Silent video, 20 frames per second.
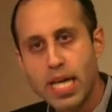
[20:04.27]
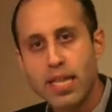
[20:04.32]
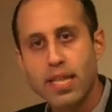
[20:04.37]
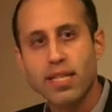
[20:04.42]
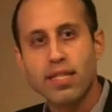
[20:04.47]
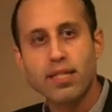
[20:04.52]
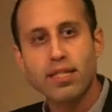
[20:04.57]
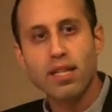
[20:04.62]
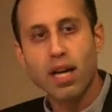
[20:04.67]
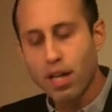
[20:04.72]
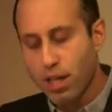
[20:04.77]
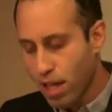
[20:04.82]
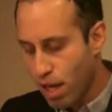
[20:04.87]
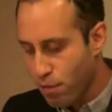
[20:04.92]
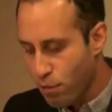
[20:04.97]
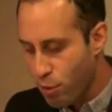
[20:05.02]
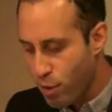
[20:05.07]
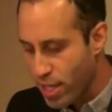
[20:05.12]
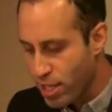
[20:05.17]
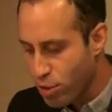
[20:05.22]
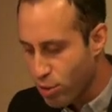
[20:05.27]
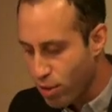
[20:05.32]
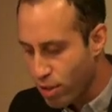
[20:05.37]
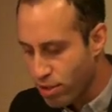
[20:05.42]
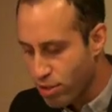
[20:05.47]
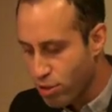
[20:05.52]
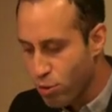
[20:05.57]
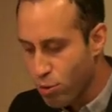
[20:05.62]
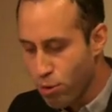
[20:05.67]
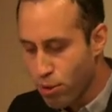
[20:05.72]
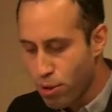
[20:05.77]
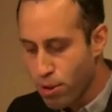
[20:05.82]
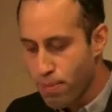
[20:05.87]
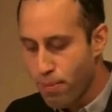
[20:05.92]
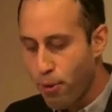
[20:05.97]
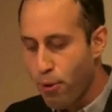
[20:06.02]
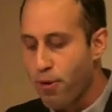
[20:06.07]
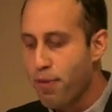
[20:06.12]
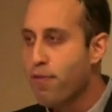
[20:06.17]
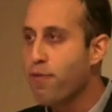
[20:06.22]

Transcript: the son of a restaurateur born